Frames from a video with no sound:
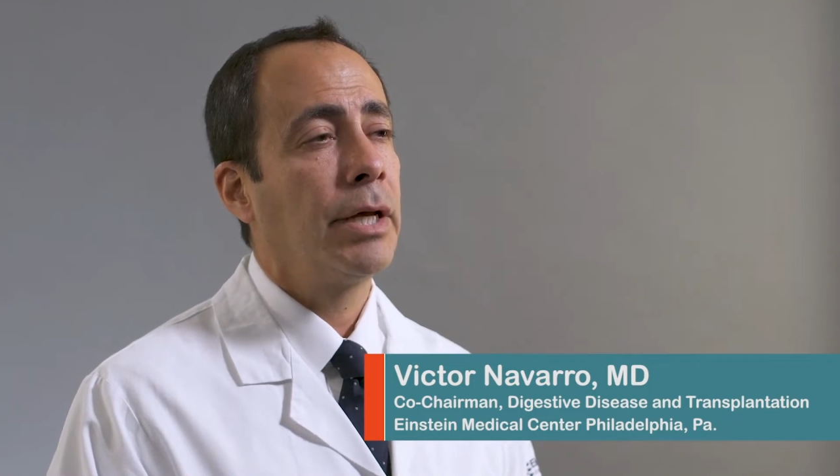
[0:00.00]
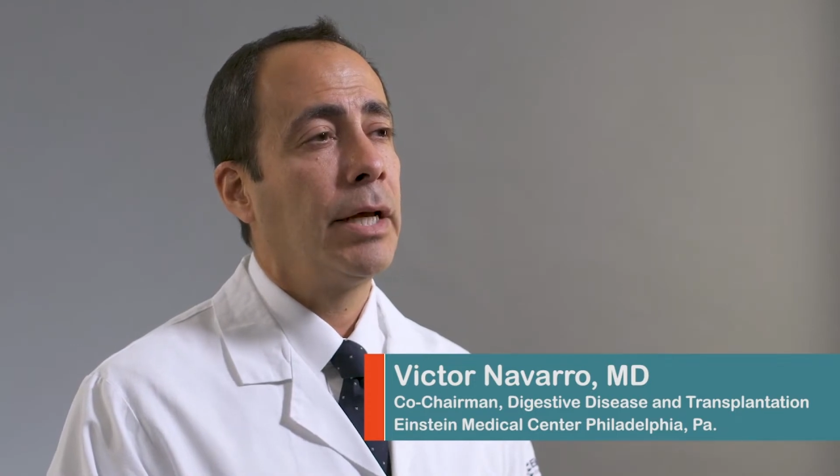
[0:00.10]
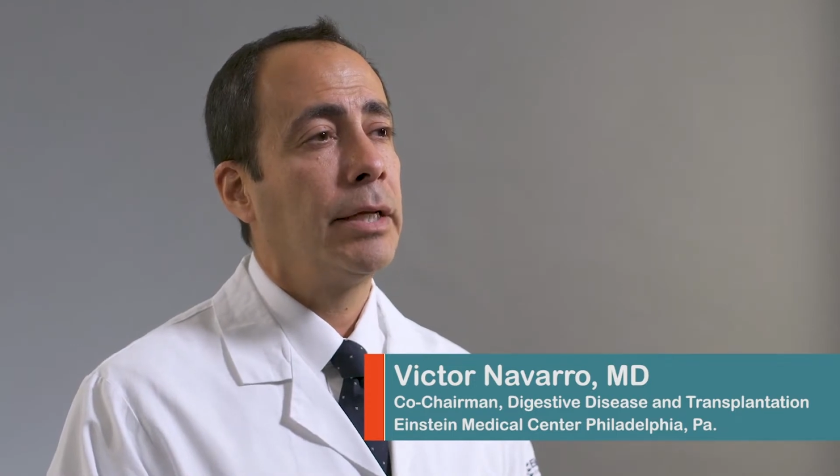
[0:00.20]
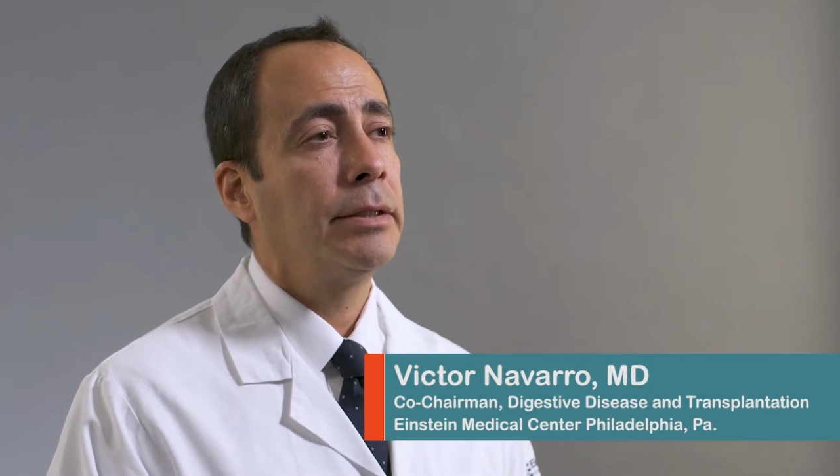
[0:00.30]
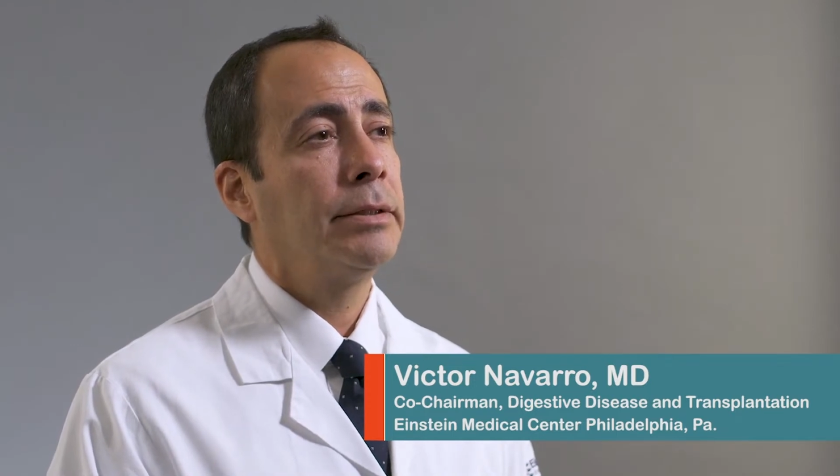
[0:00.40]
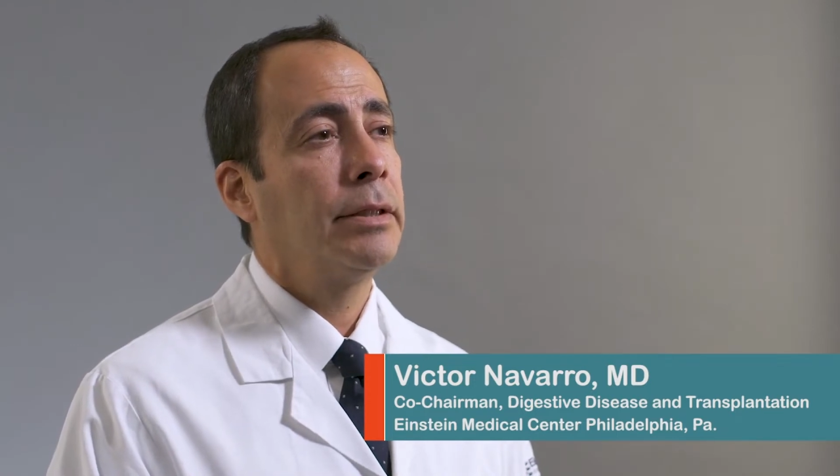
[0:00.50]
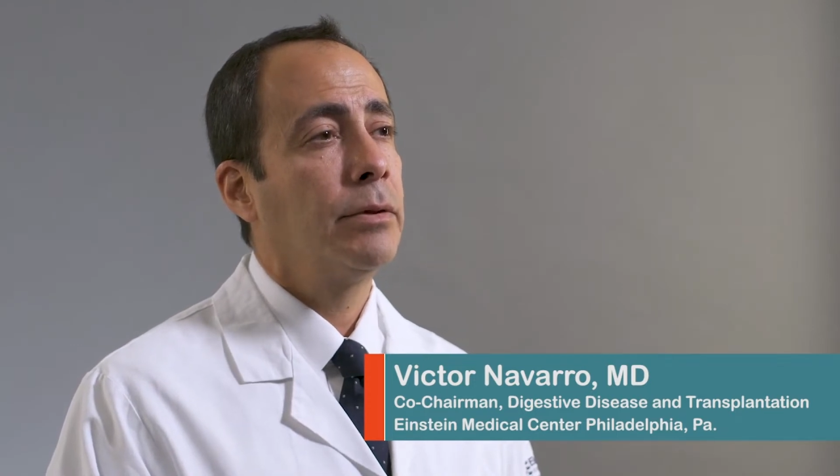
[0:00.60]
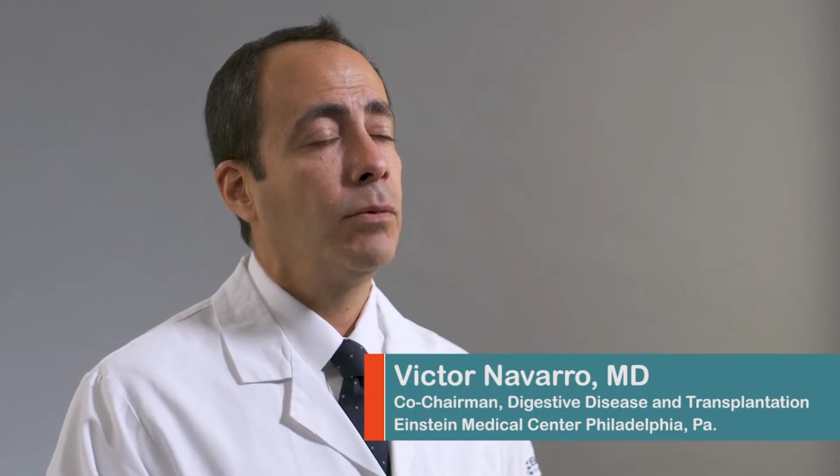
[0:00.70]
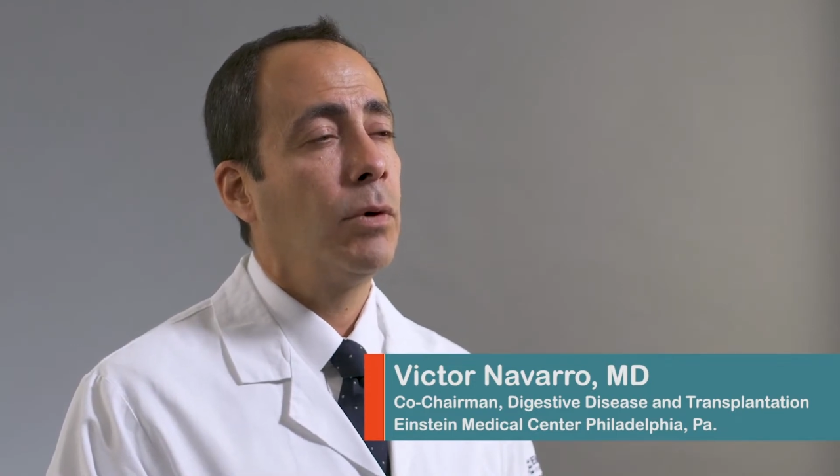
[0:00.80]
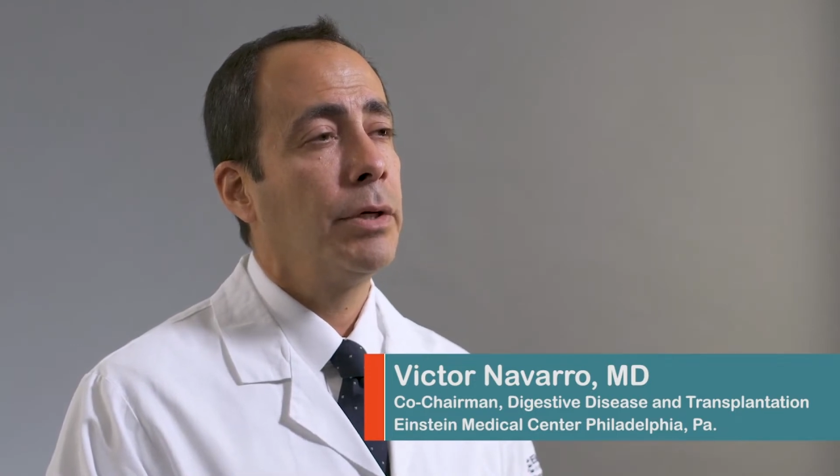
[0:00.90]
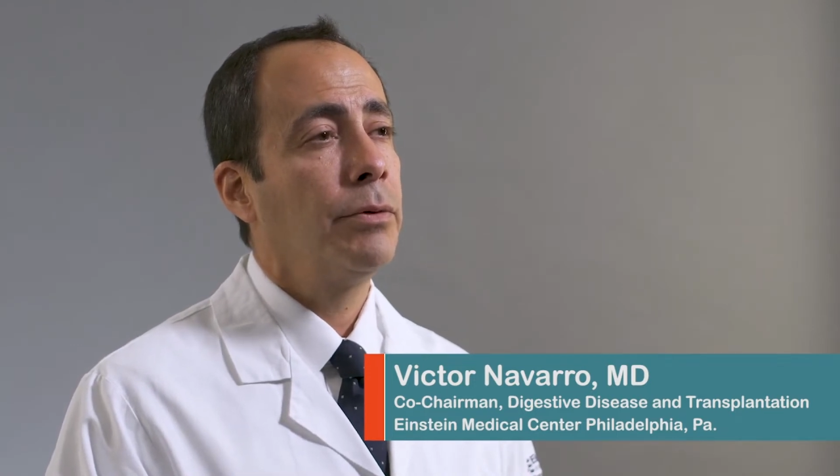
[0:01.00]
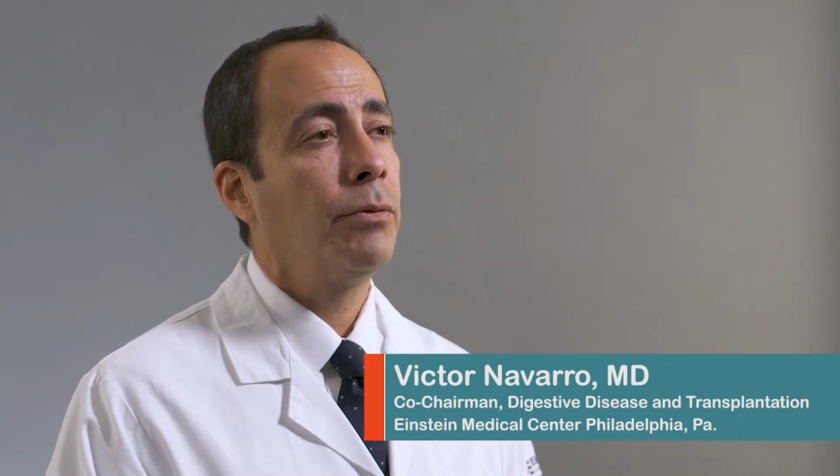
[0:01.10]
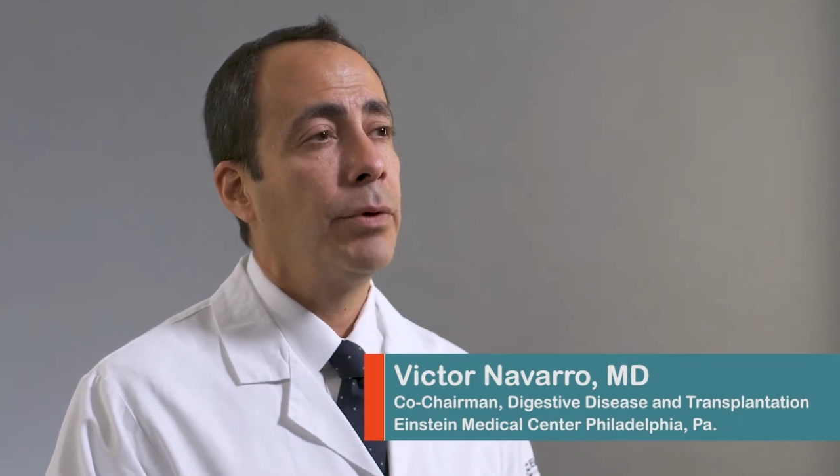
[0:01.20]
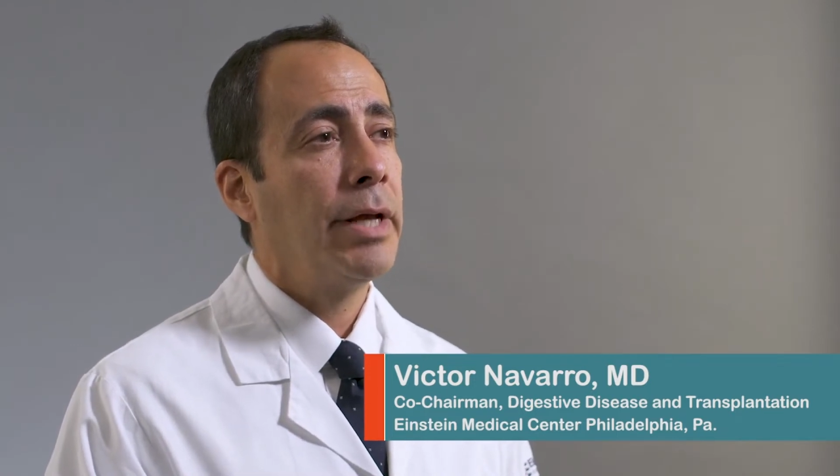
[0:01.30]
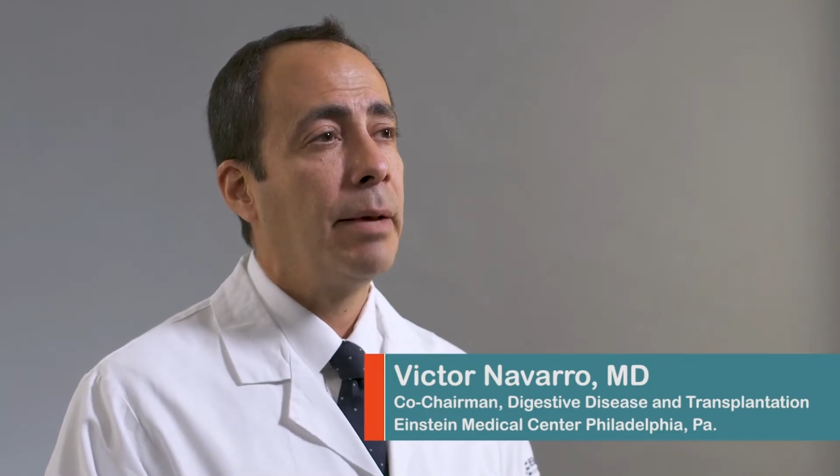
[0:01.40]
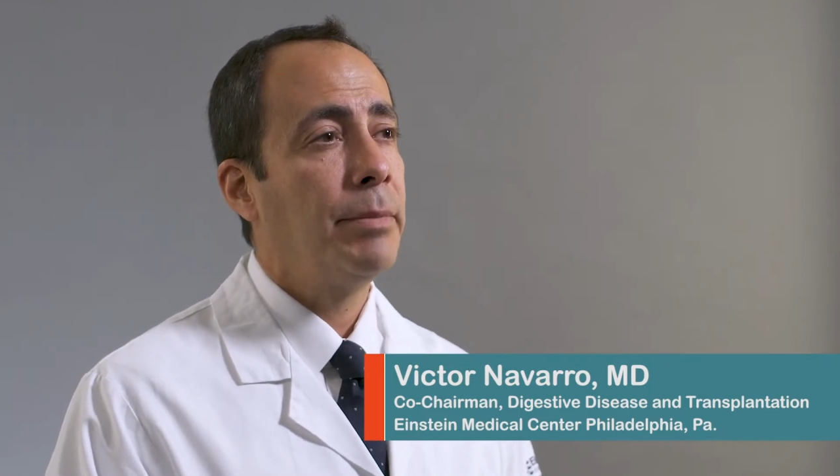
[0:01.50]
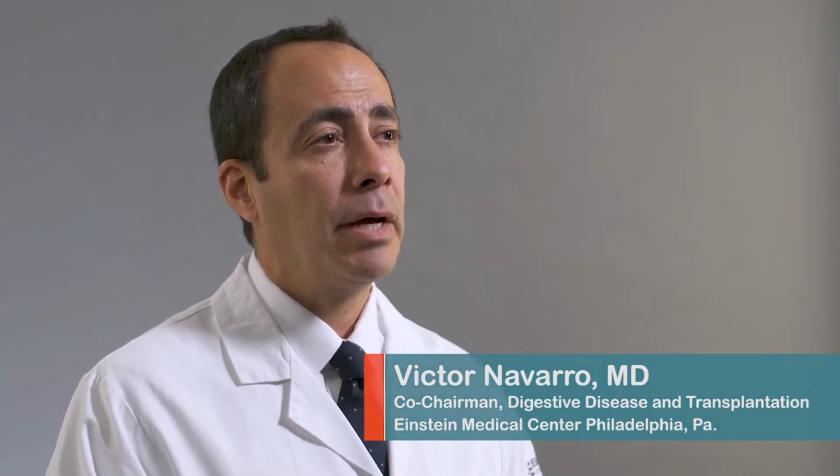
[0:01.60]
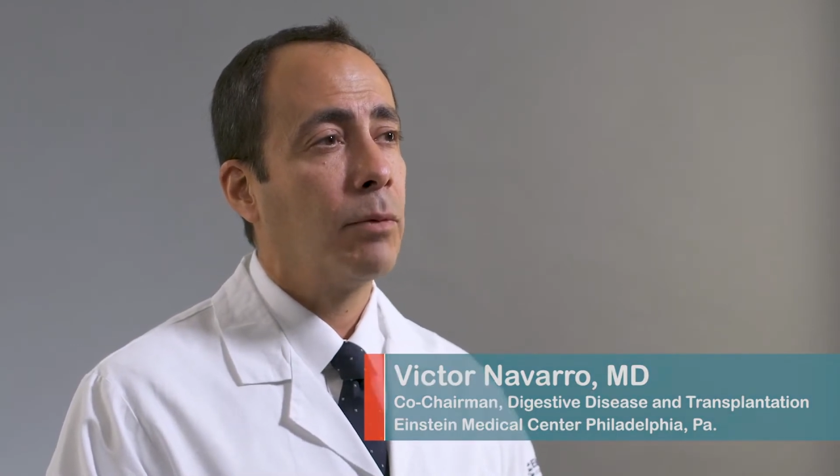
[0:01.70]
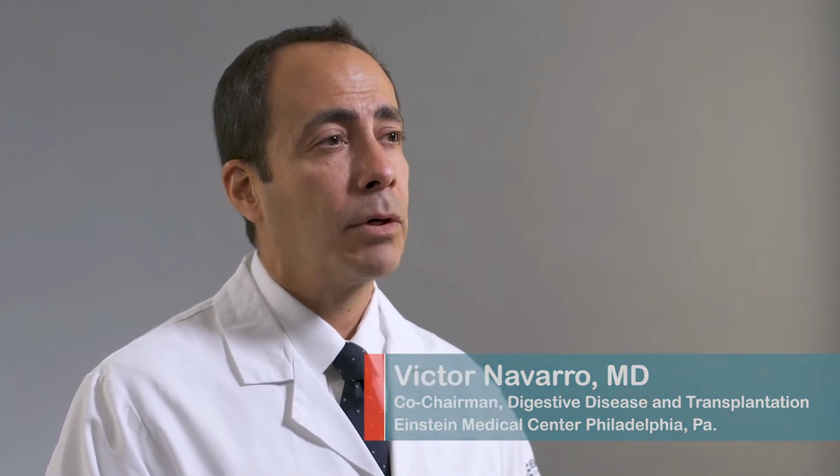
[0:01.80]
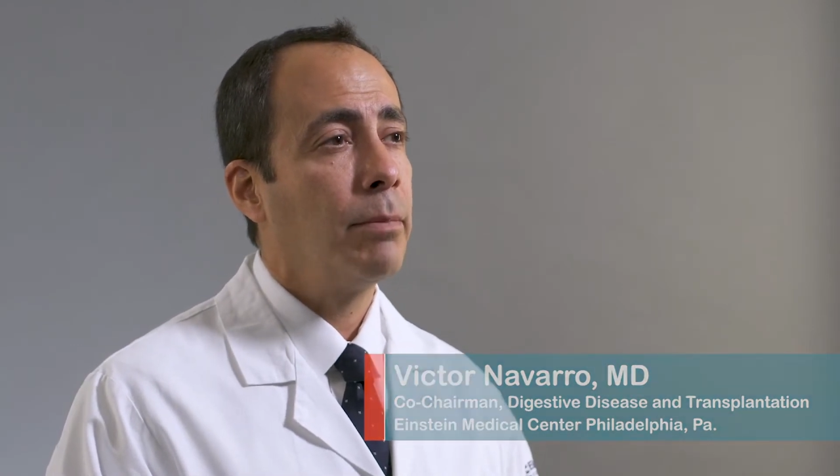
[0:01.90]
and 1 rehab
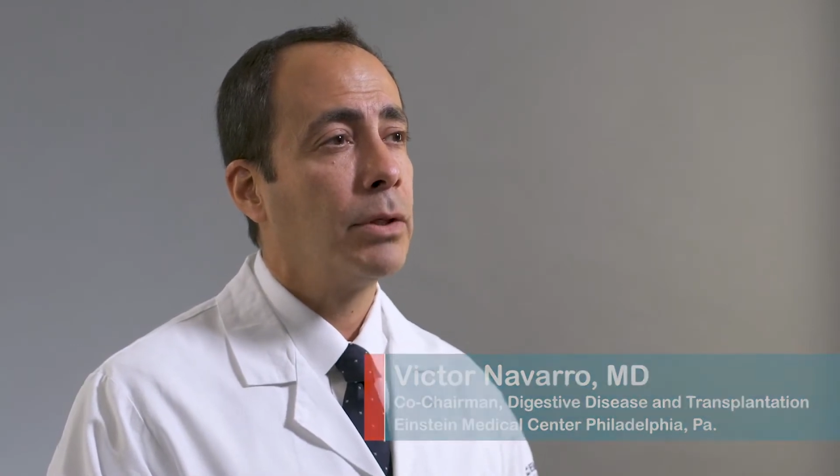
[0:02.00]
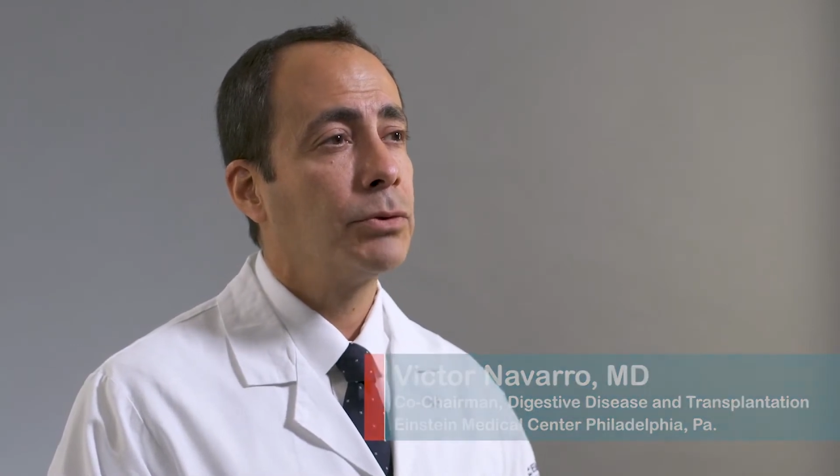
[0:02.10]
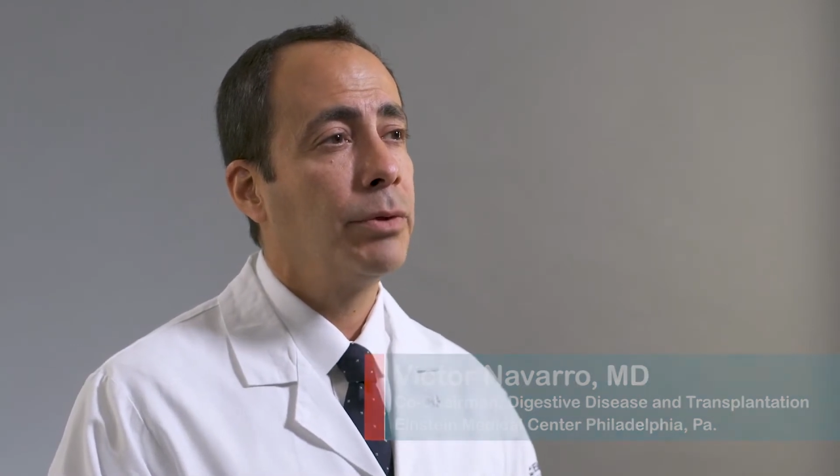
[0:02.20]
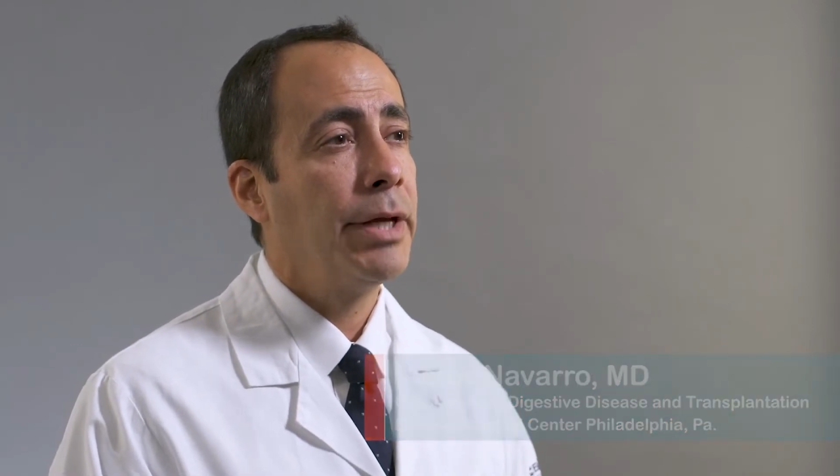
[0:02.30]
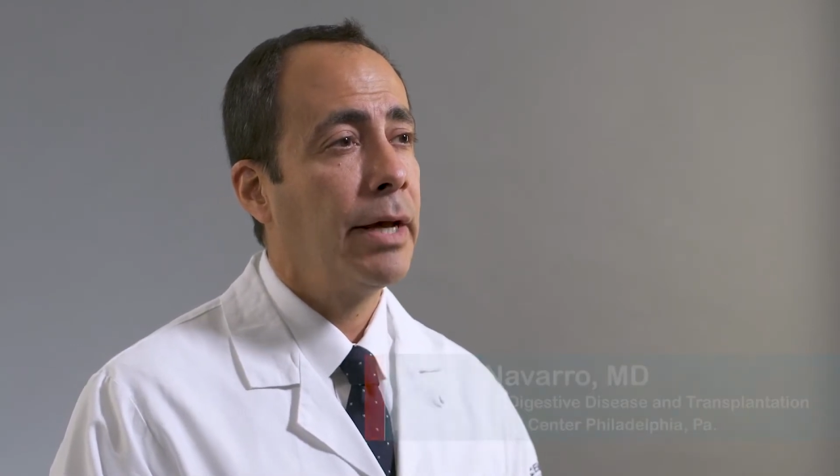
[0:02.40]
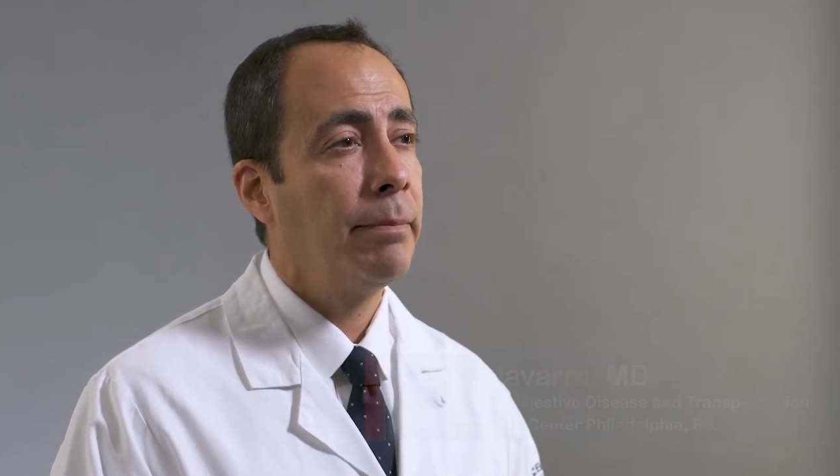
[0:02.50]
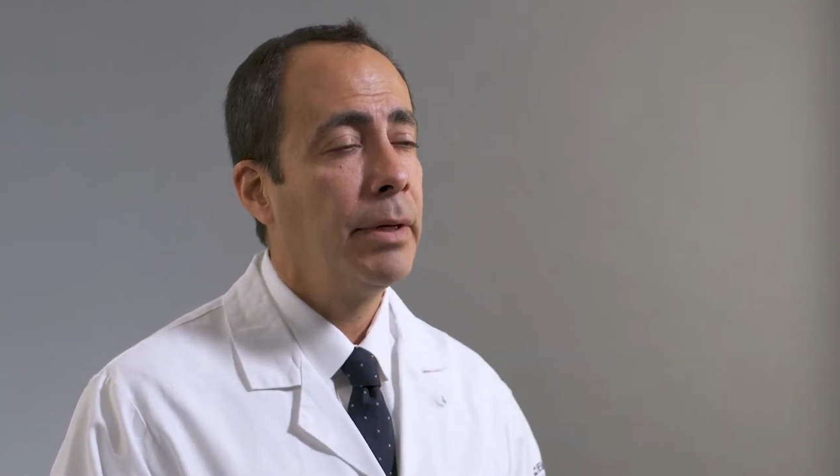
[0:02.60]
network, Moss Rehab.